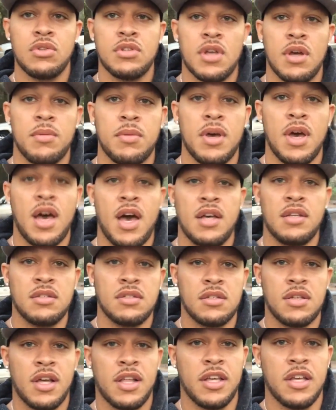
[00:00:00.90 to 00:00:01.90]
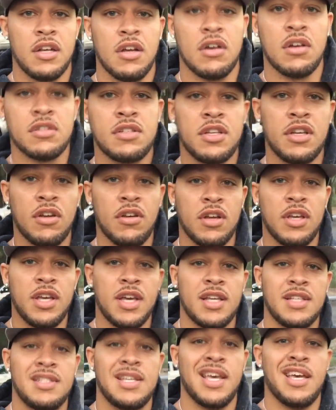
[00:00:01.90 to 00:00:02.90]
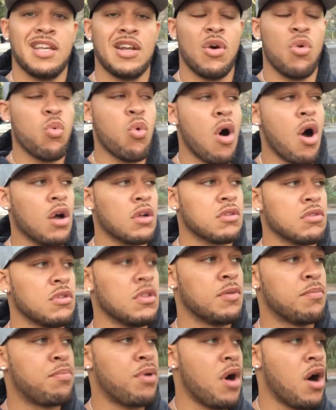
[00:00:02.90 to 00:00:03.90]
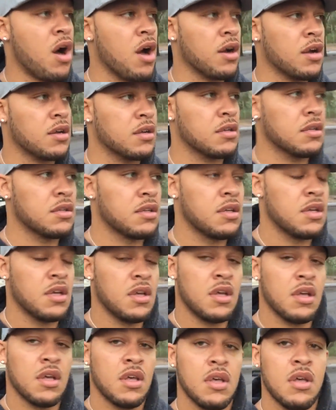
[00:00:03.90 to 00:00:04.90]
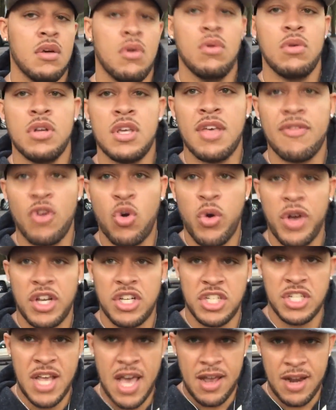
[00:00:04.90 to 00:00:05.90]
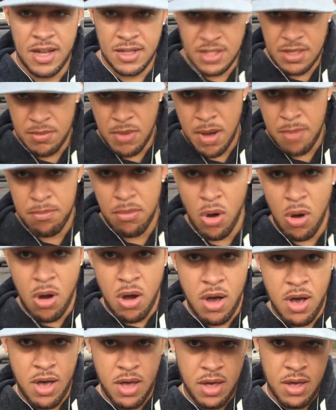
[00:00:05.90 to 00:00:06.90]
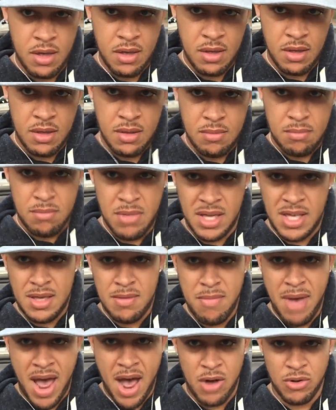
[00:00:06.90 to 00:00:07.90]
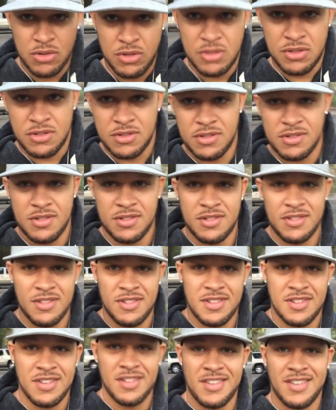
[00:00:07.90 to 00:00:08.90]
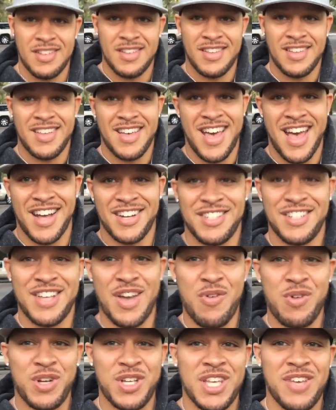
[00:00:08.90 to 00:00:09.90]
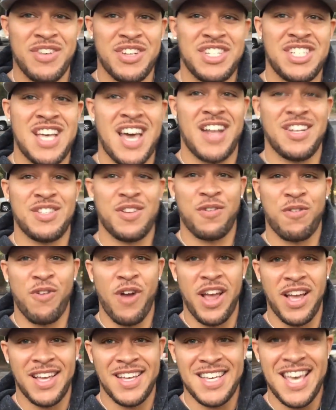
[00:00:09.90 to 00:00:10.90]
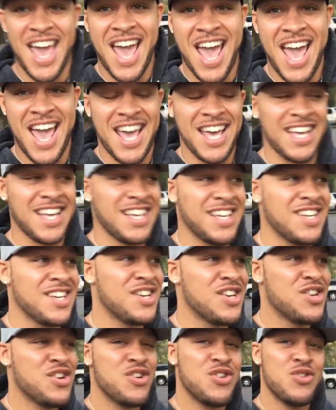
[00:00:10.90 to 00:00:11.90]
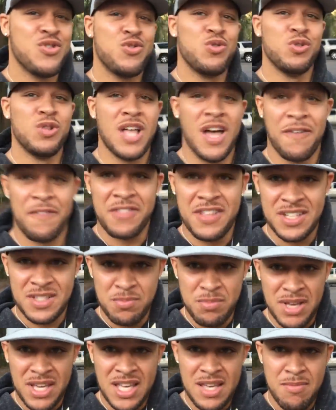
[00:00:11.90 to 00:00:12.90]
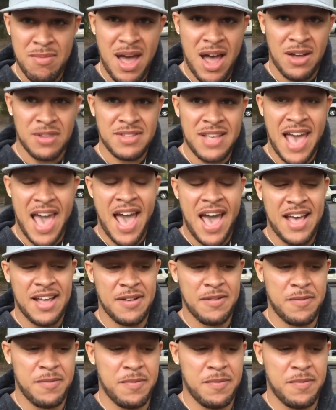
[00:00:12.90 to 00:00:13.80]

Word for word: What's up, guys? Elliott Hulse here again, taking a walk through the park. I'm gonna give a quick shout out to my boy, Mickey Mouse. Actually, I wanna give a shout out to Frank Yang, who left this Mickey Mouse hat